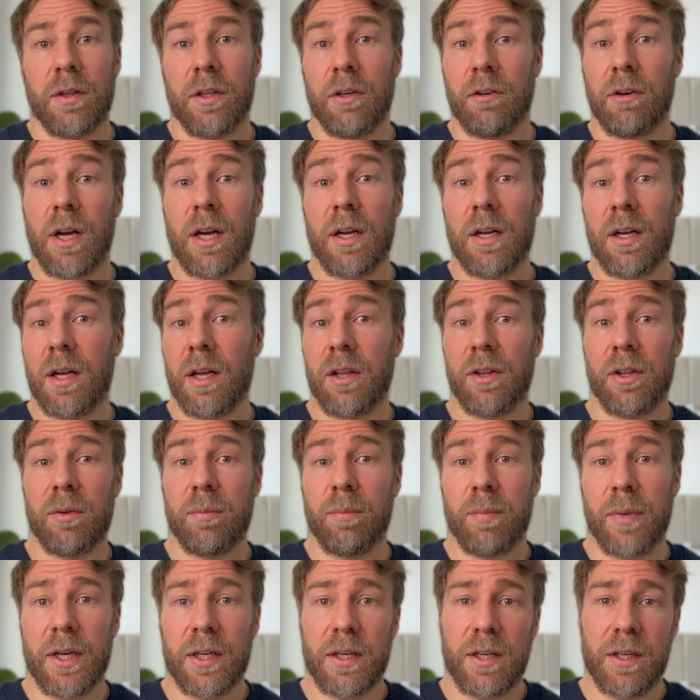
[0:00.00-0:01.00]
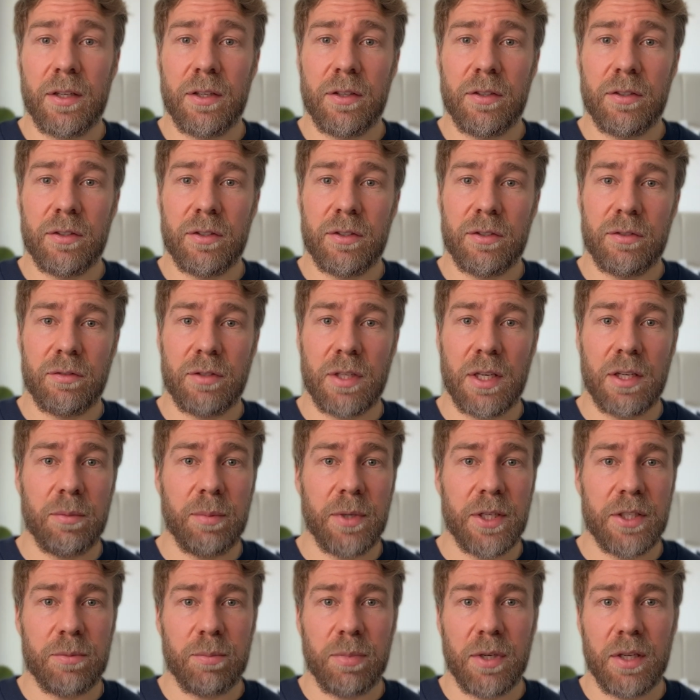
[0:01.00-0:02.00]
There are other back-end
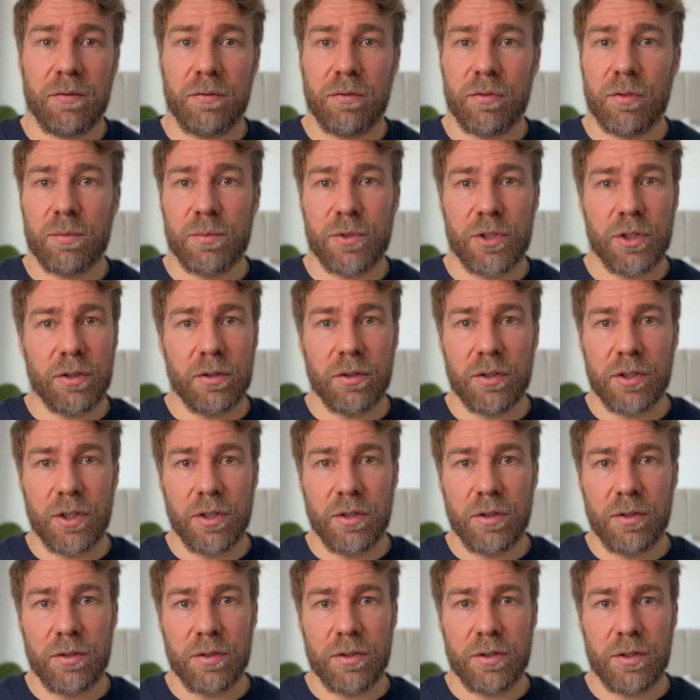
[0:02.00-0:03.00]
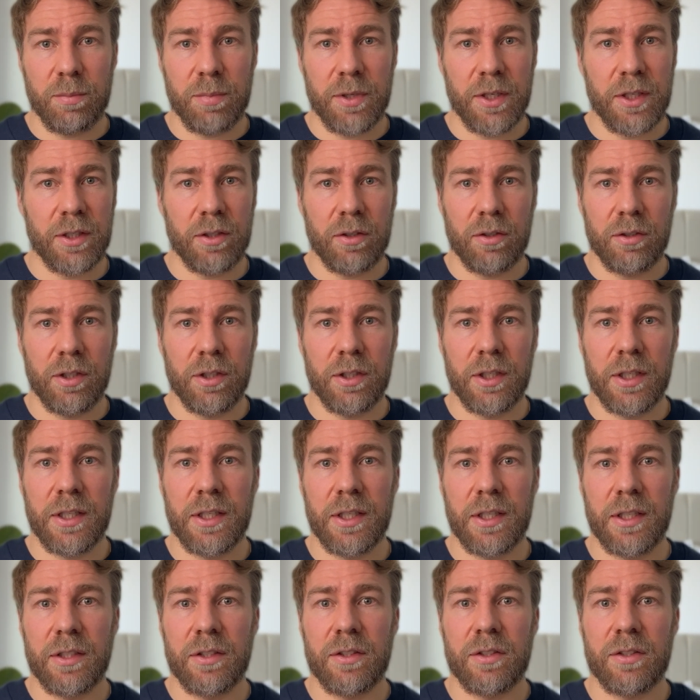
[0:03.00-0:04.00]
database platforms you could use depending on your
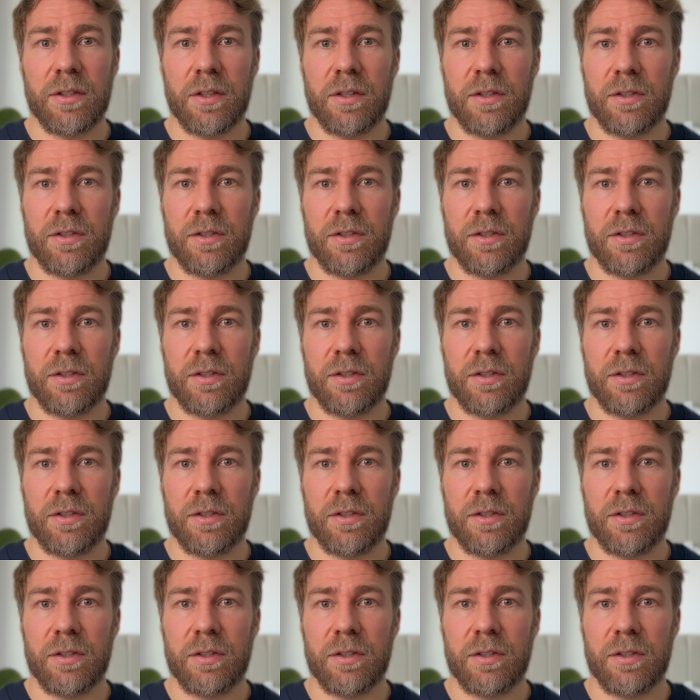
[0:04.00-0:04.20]
needs.